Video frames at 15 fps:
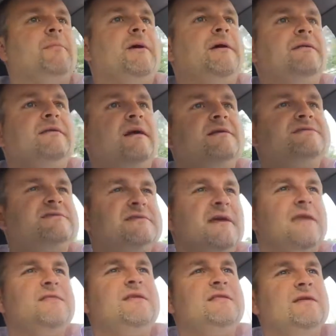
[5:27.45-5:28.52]
But I
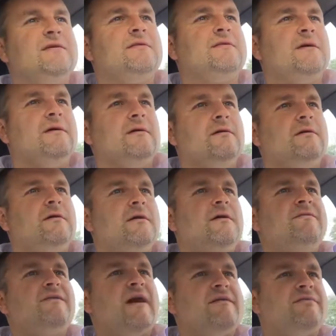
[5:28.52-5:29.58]
think the
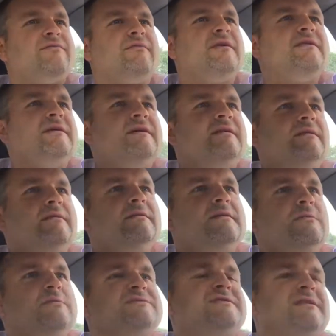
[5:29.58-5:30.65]
5.3
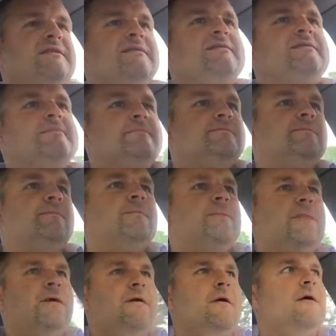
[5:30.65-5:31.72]
that was in
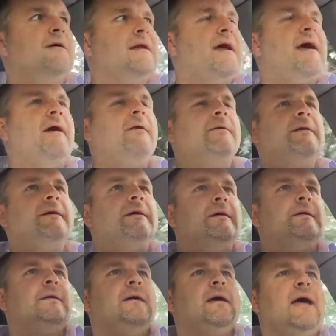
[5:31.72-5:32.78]
the car now
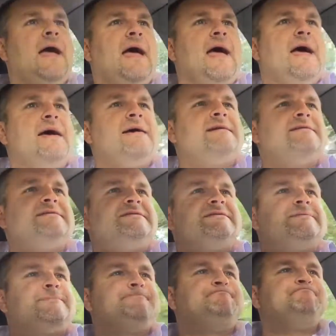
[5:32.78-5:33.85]

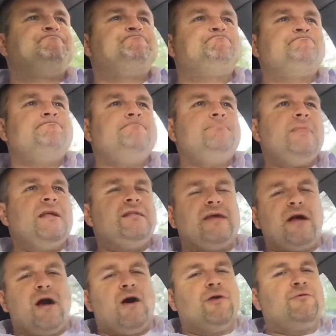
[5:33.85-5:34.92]
has
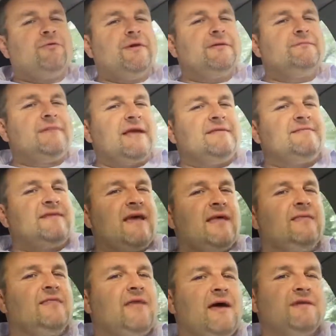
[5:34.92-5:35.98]
like
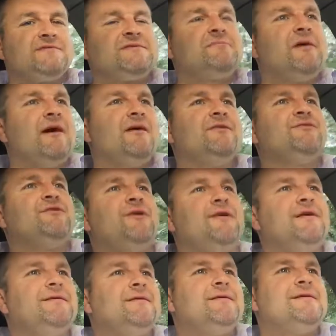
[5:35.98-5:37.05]
110,000 miles on
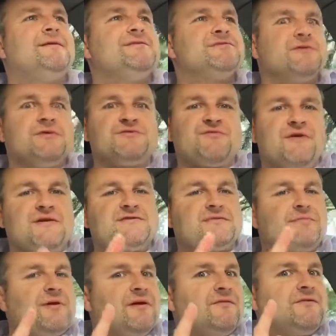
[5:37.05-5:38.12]
it, so those rings are
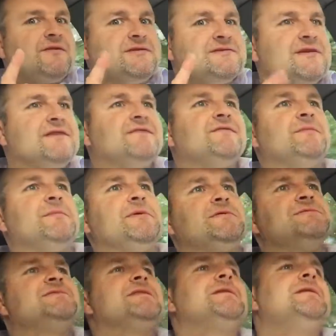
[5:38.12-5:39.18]
perfectly seated for
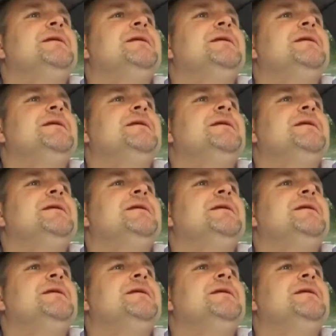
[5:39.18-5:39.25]
boost.